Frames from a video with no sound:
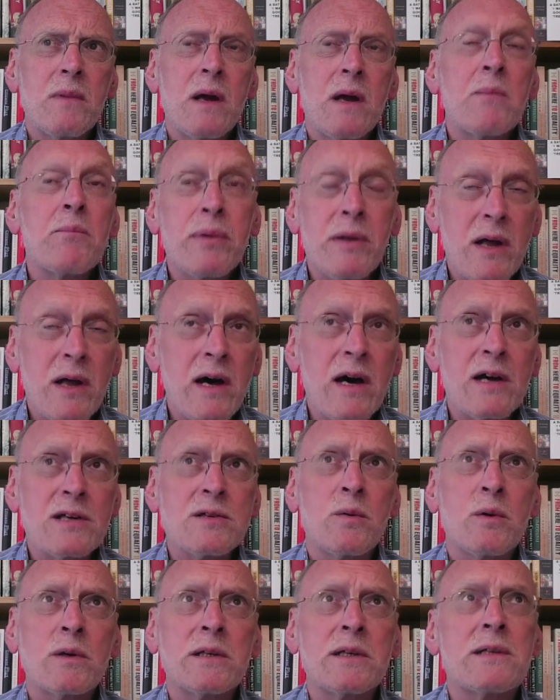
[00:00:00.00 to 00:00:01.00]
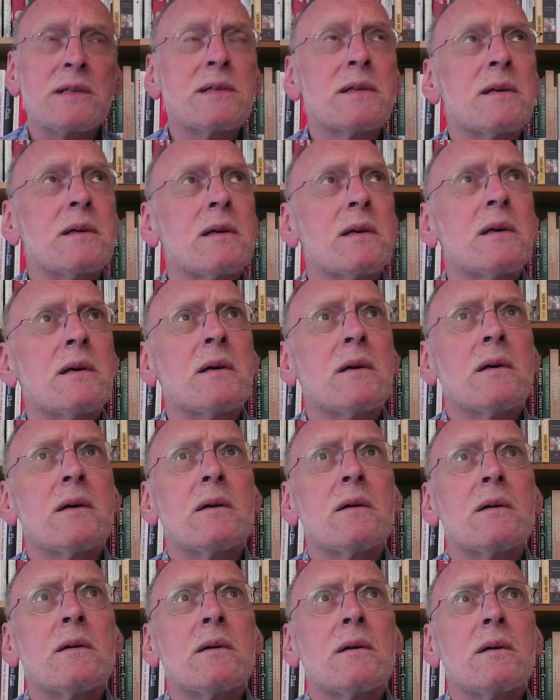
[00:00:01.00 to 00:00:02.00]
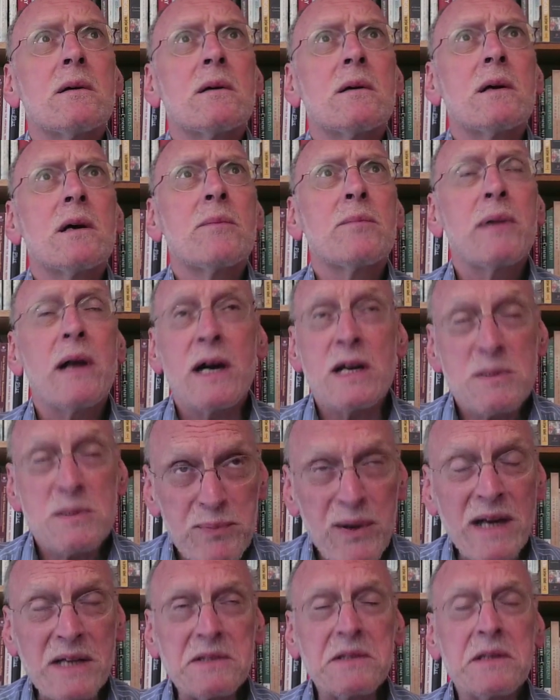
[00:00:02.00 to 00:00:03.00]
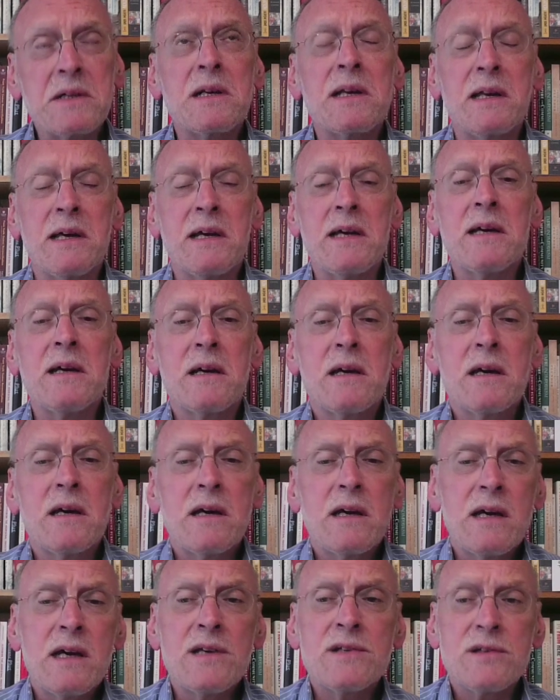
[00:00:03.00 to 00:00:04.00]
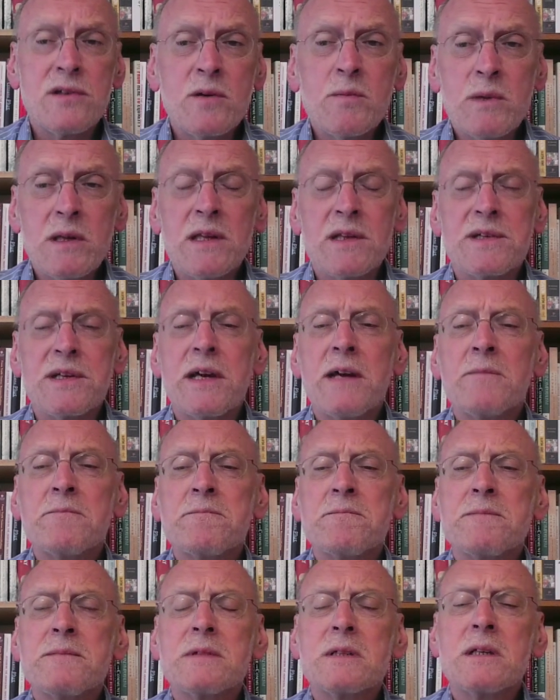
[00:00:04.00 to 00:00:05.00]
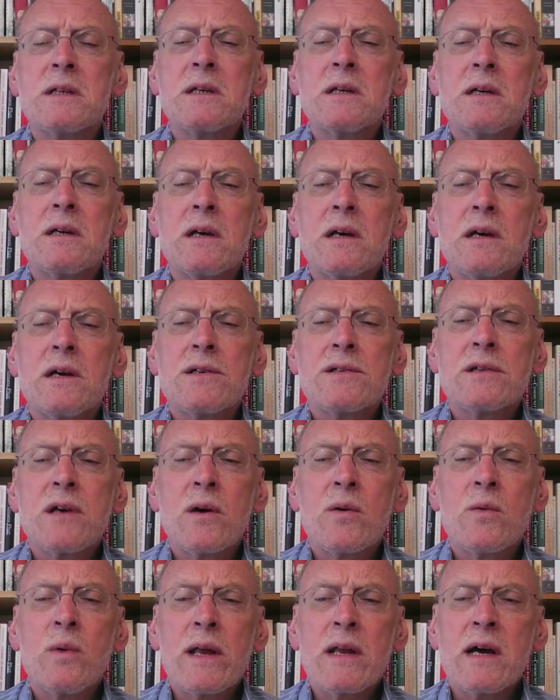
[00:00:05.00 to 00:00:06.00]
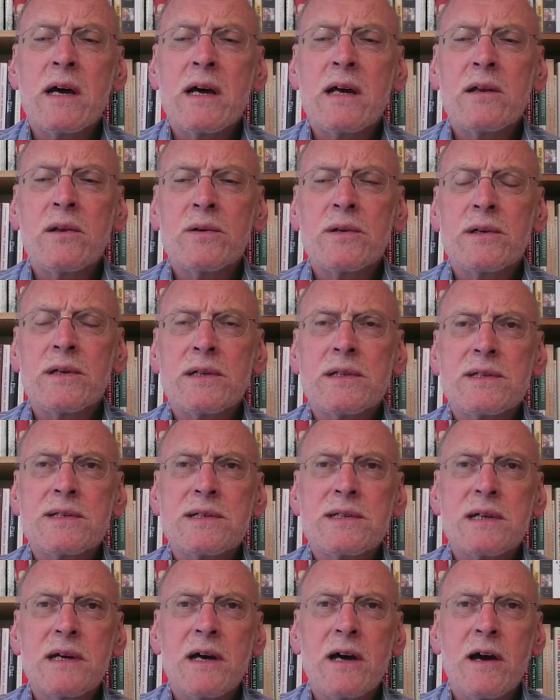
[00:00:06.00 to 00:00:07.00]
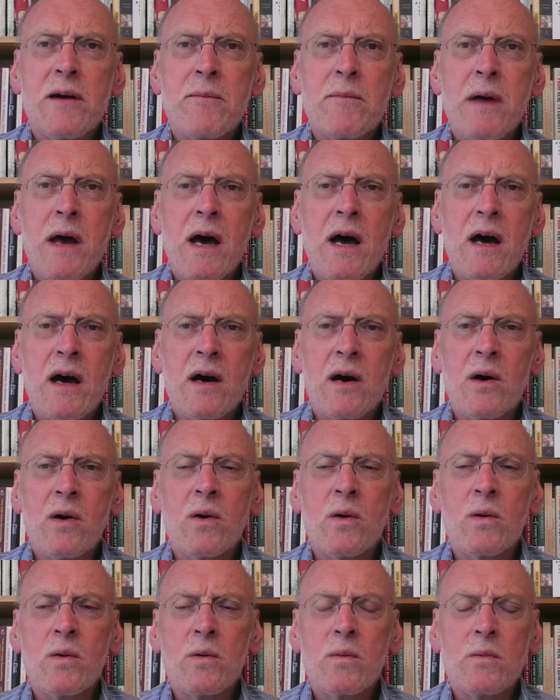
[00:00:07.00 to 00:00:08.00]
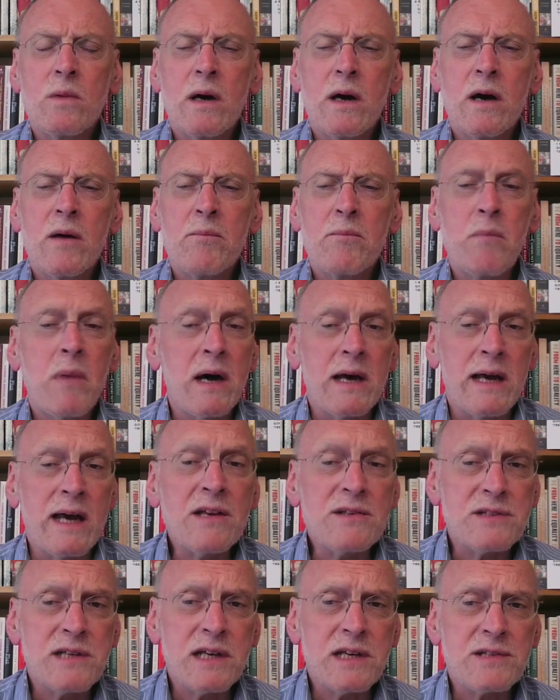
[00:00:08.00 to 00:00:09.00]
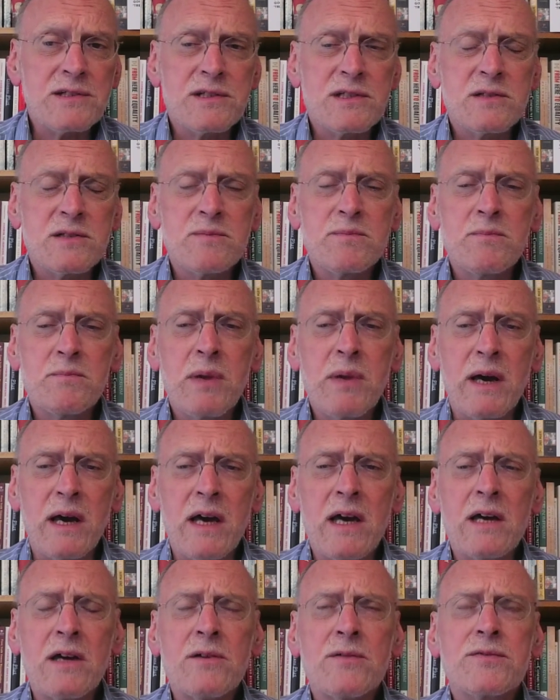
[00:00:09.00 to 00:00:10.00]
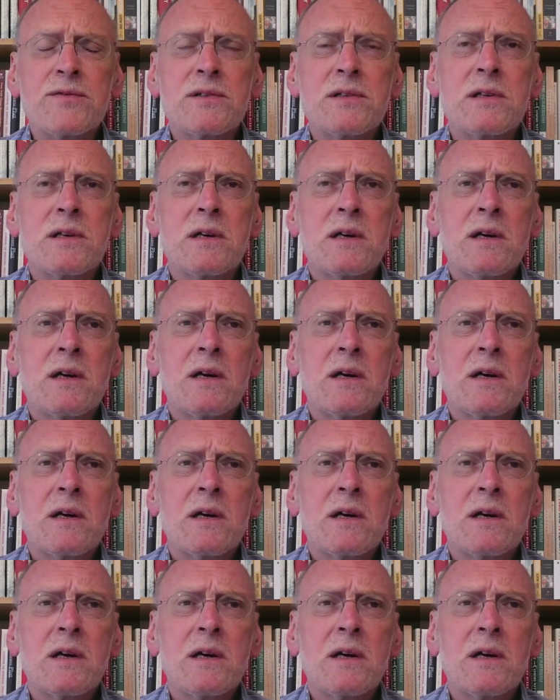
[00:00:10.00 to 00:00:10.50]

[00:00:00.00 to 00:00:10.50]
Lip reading: implies, or what it implies practically, is humility. So when I look at how my ancestors behaved,